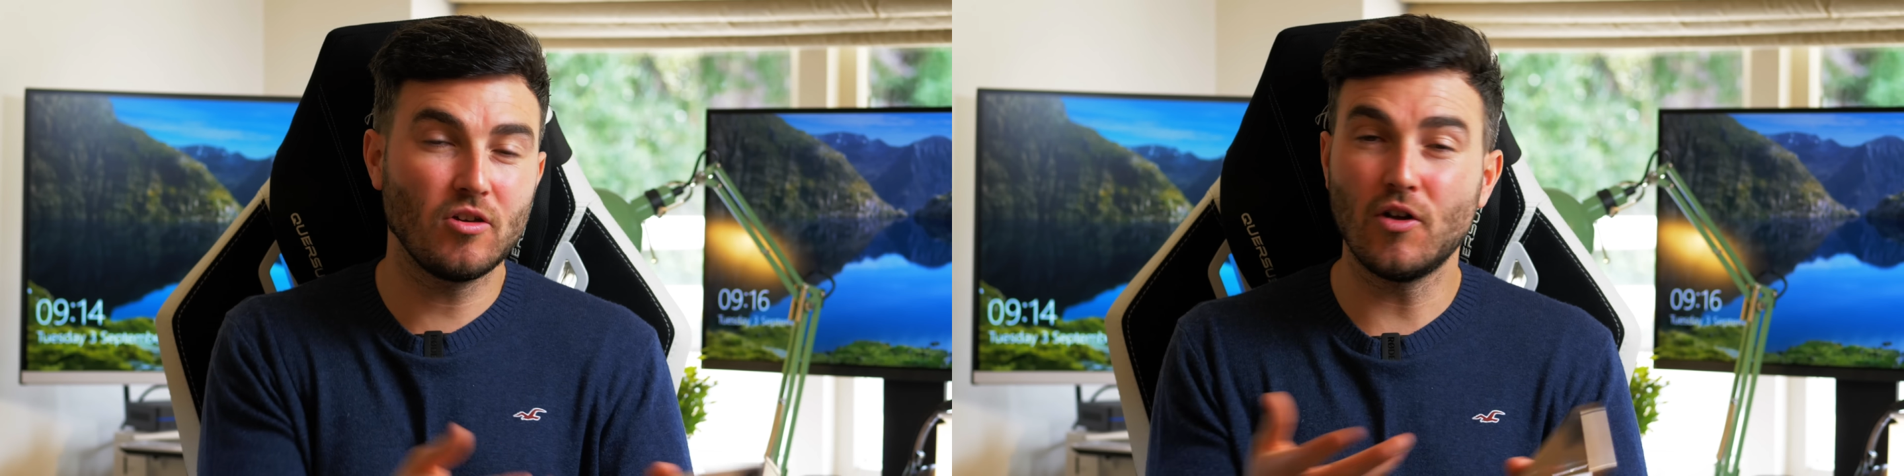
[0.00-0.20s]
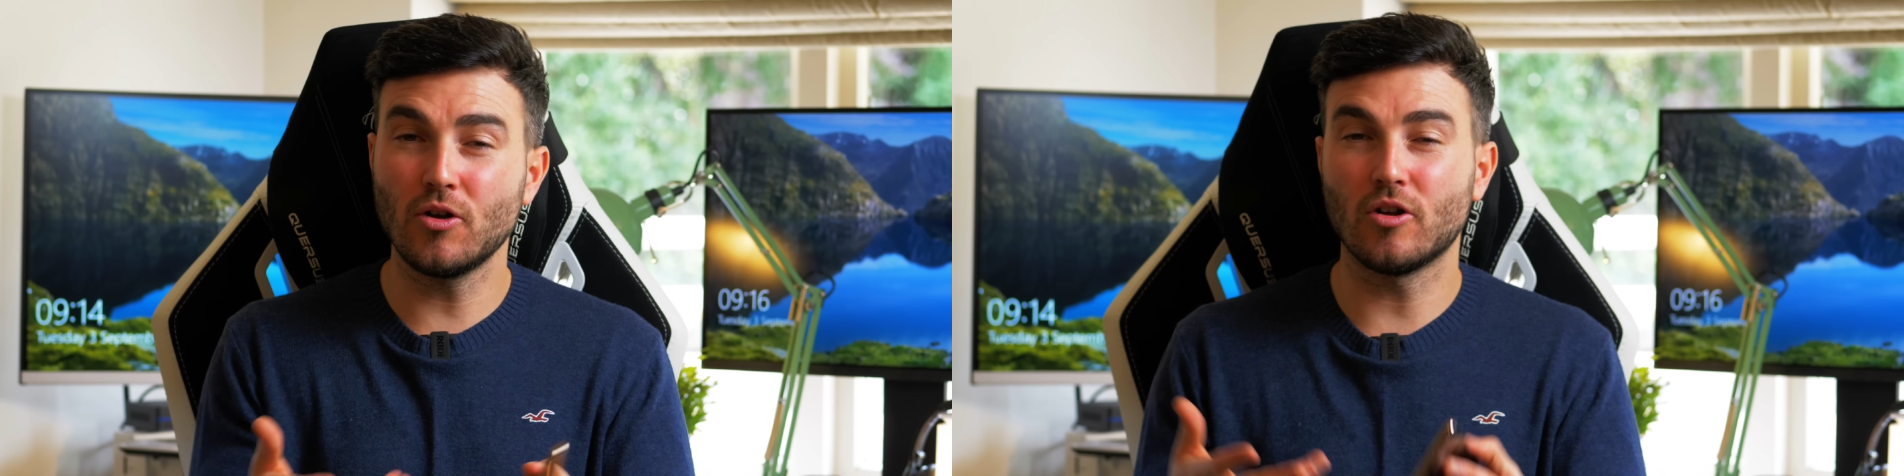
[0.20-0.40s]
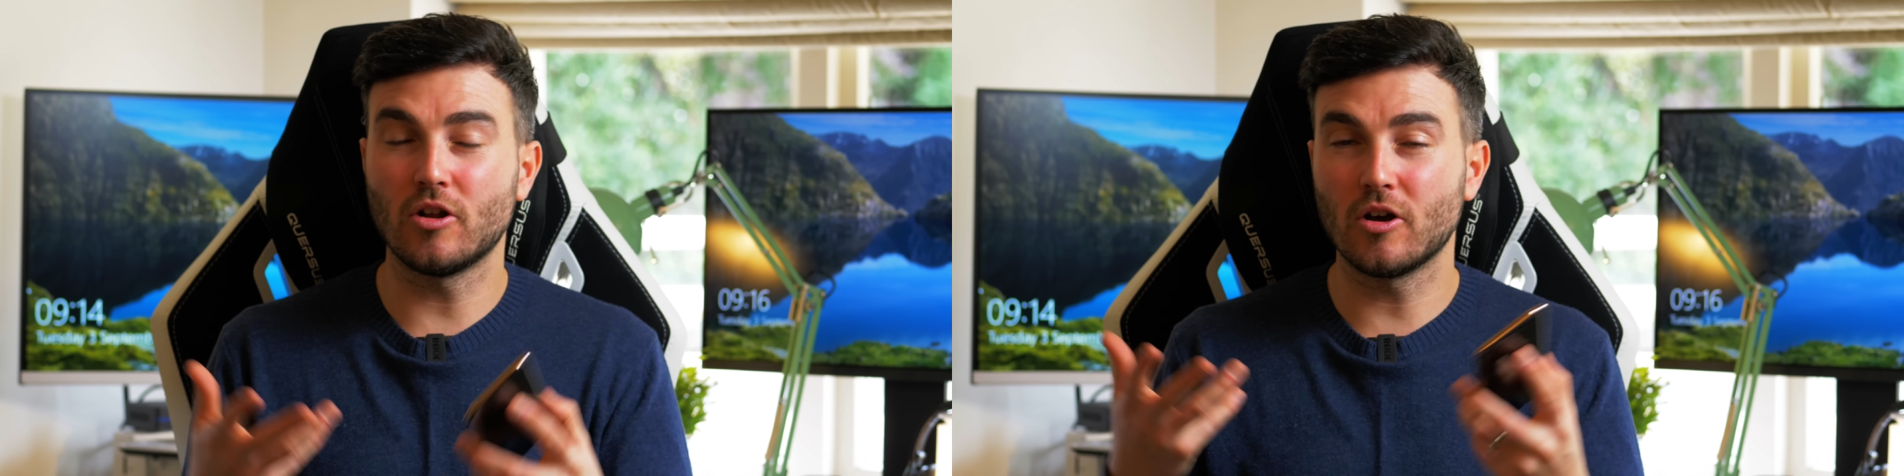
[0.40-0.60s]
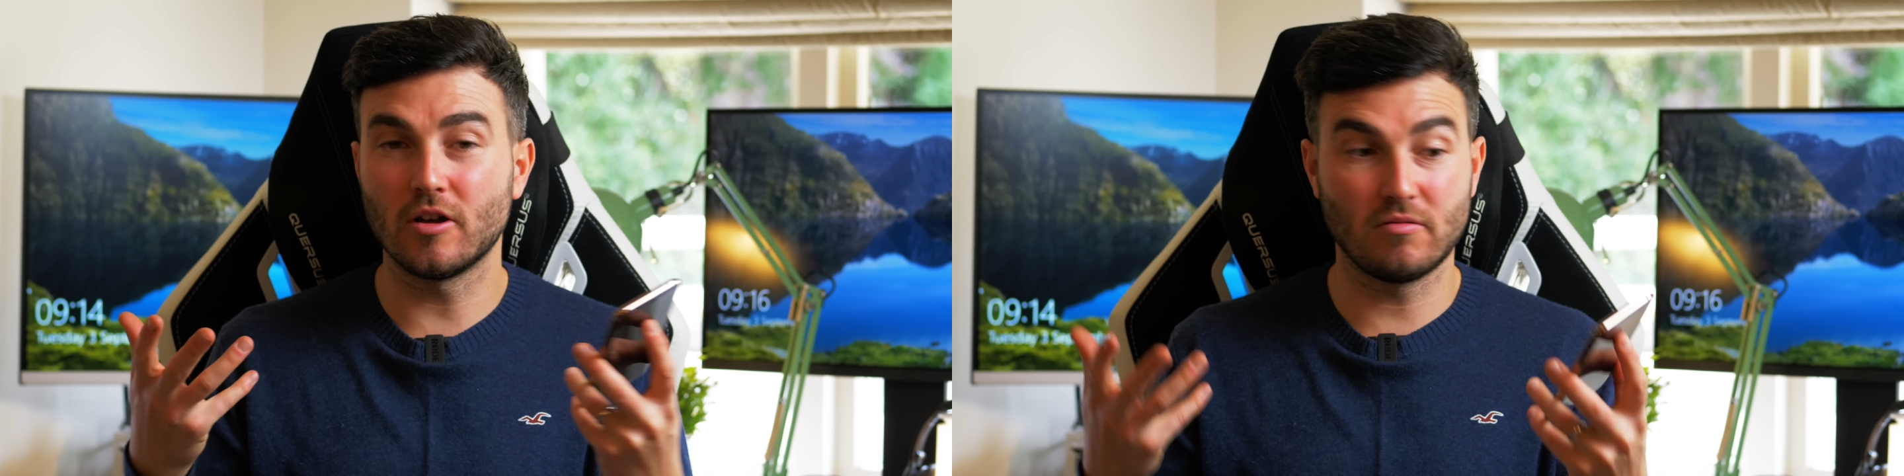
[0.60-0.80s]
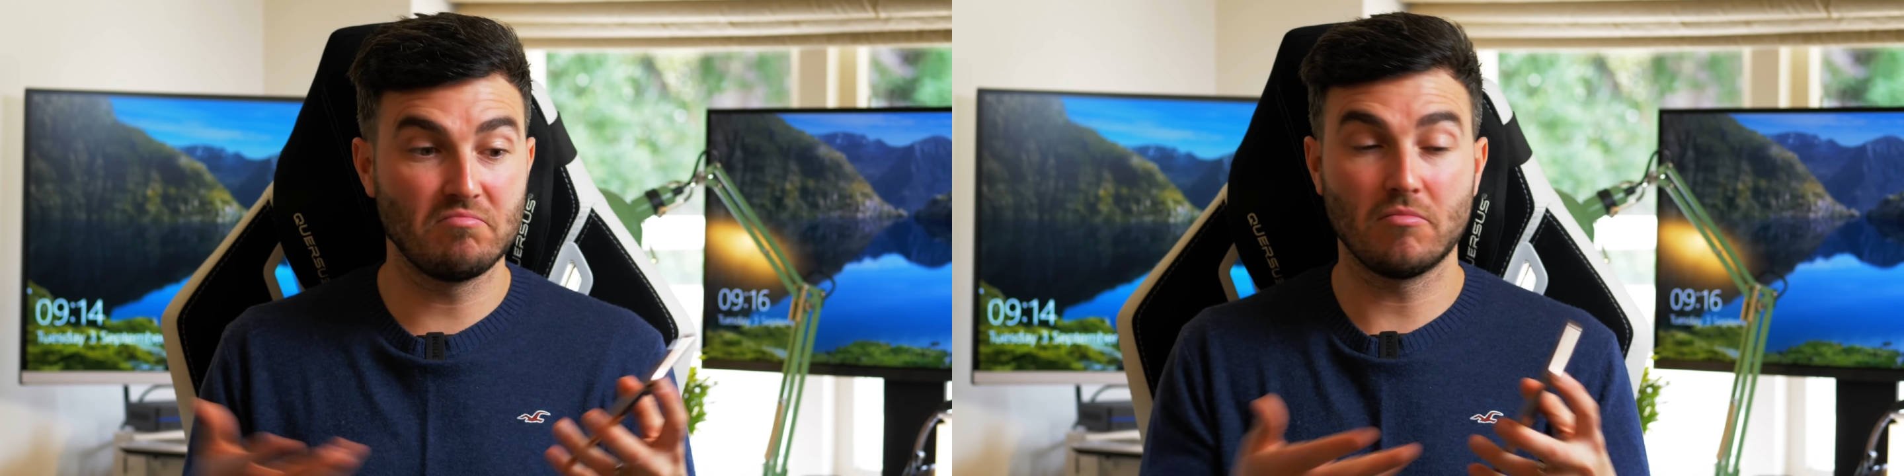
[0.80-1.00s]
You've only got to look
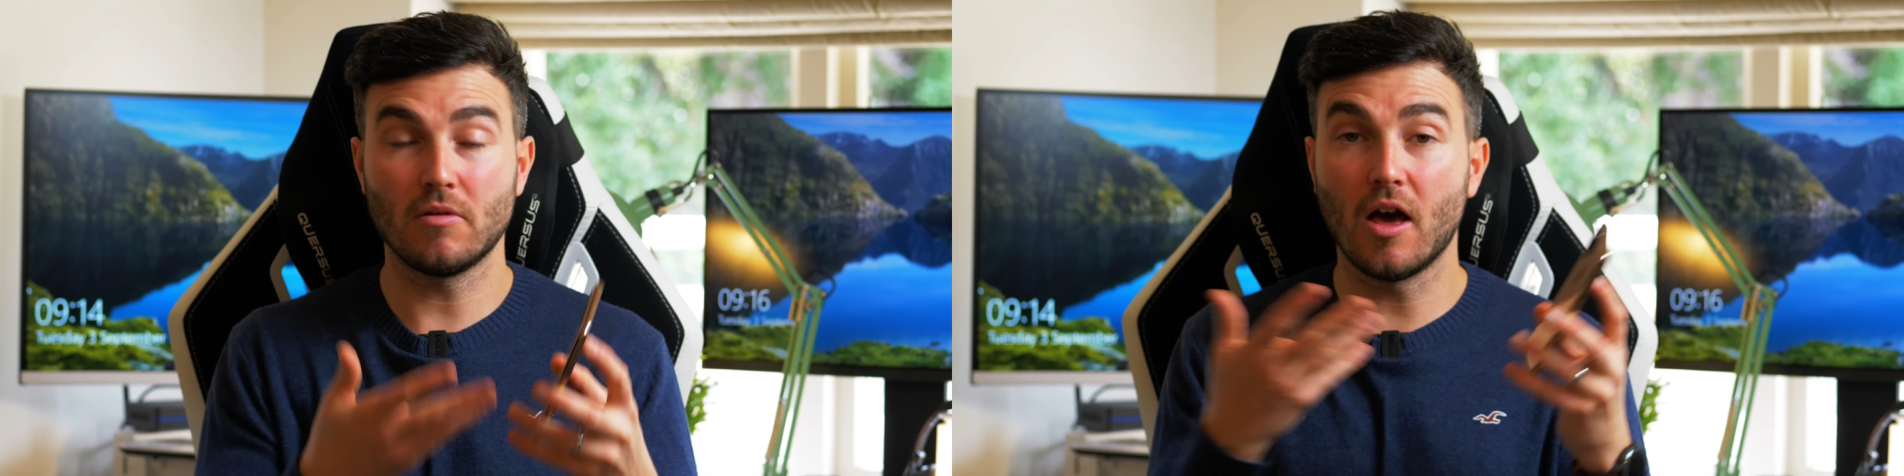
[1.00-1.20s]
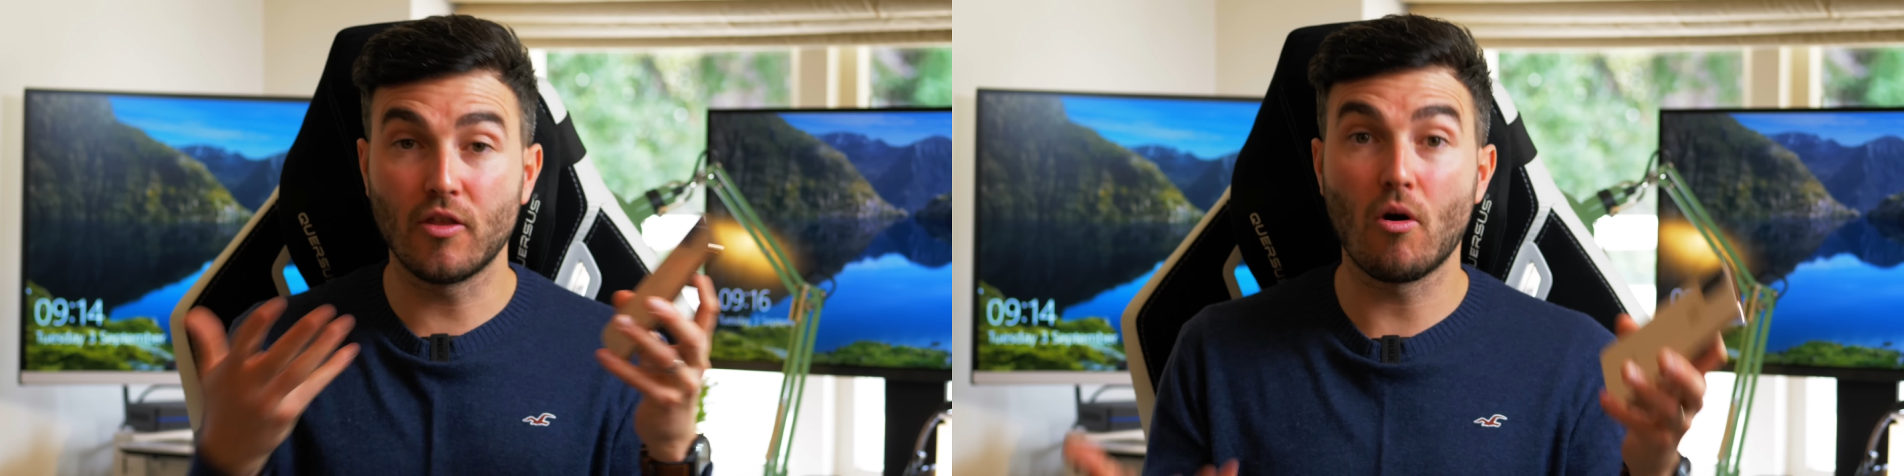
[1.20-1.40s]
at other